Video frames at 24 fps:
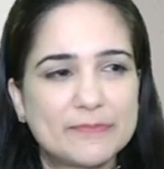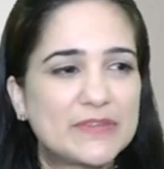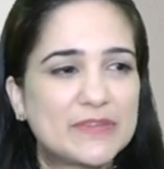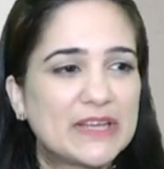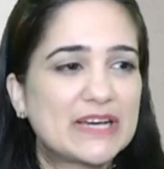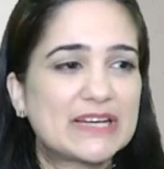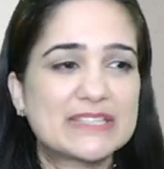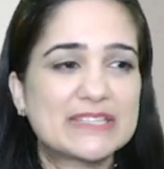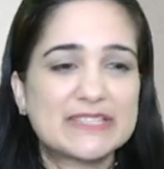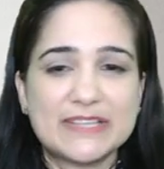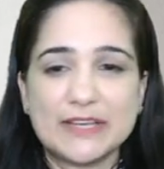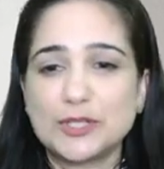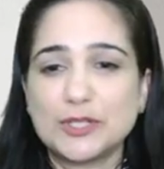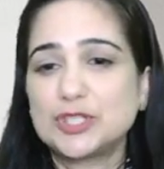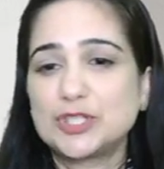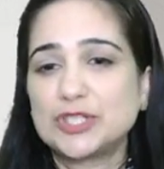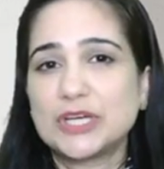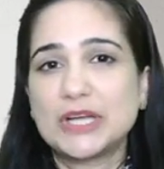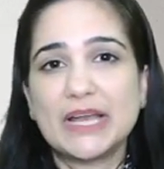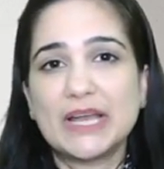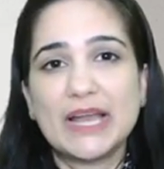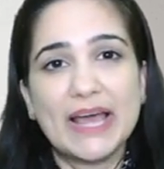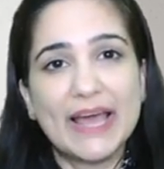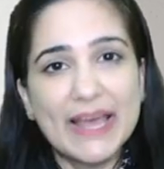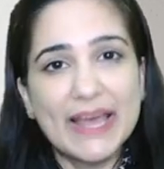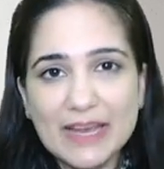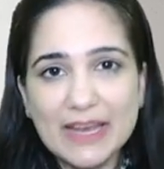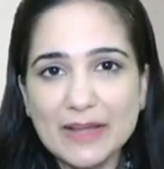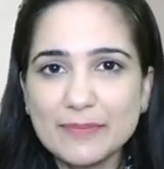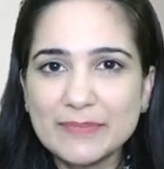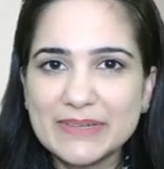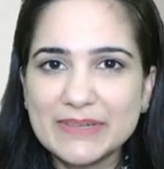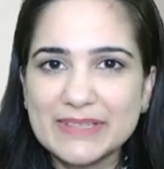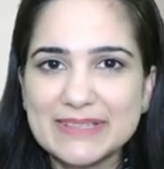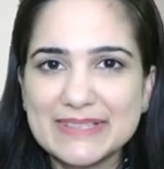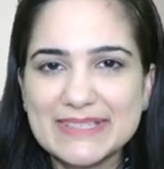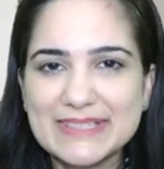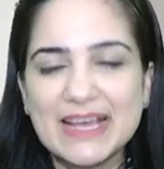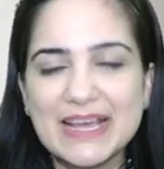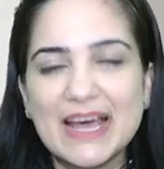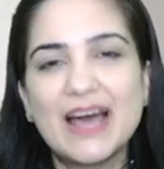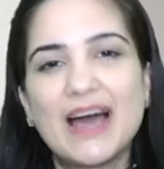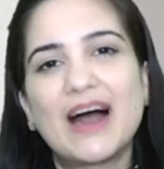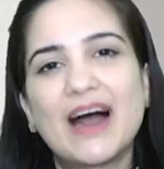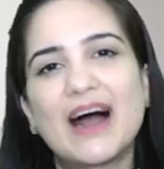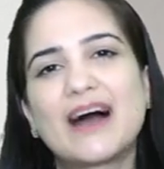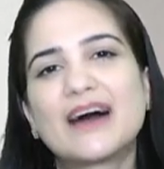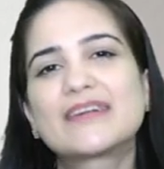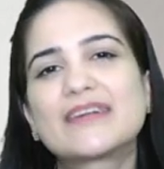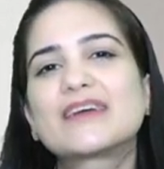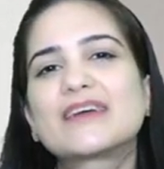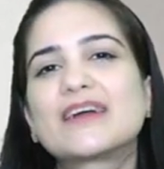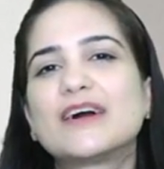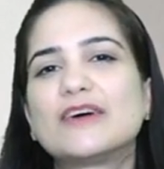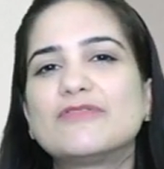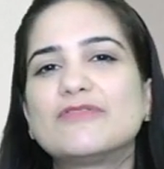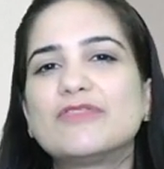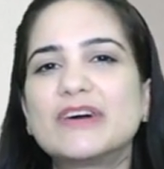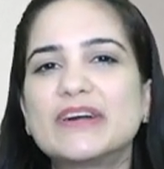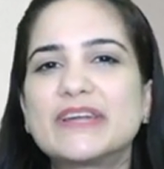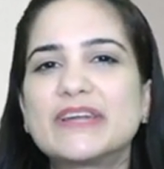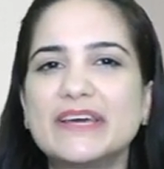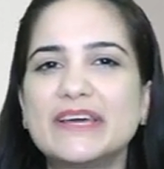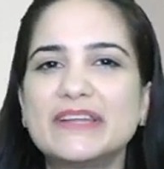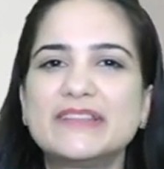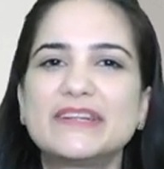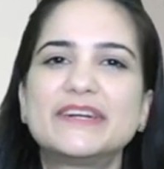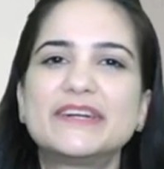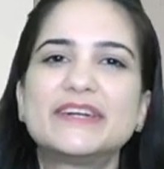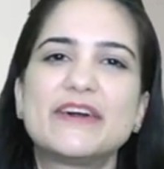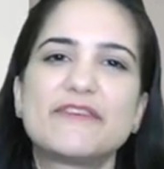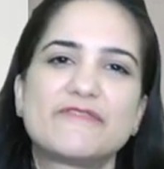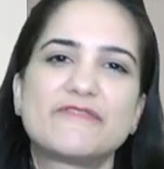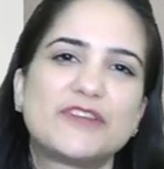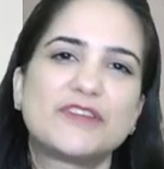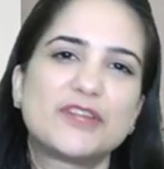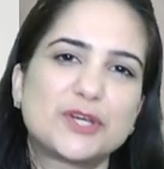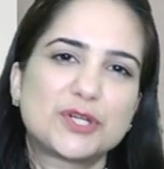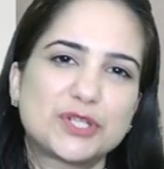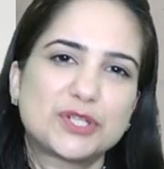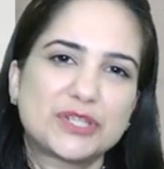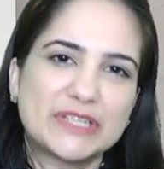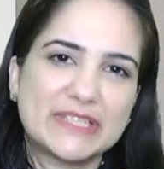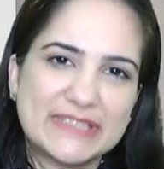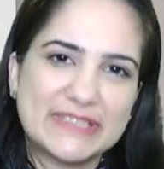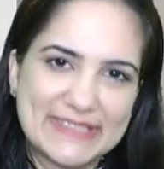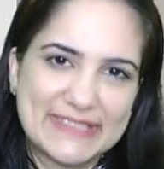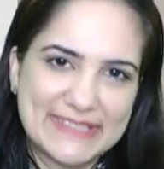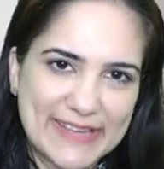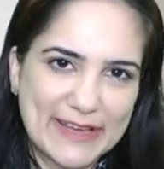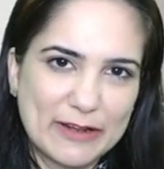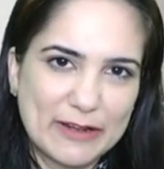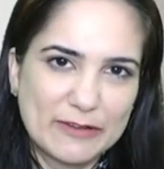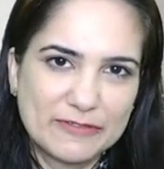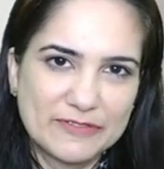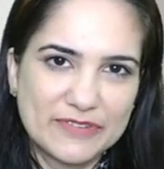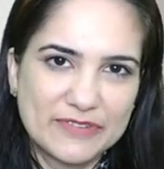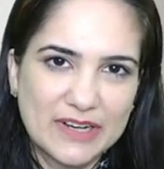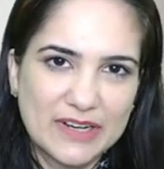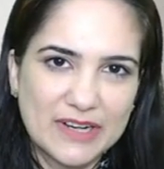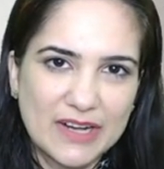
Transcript: The essential elements are covered in the definition itself.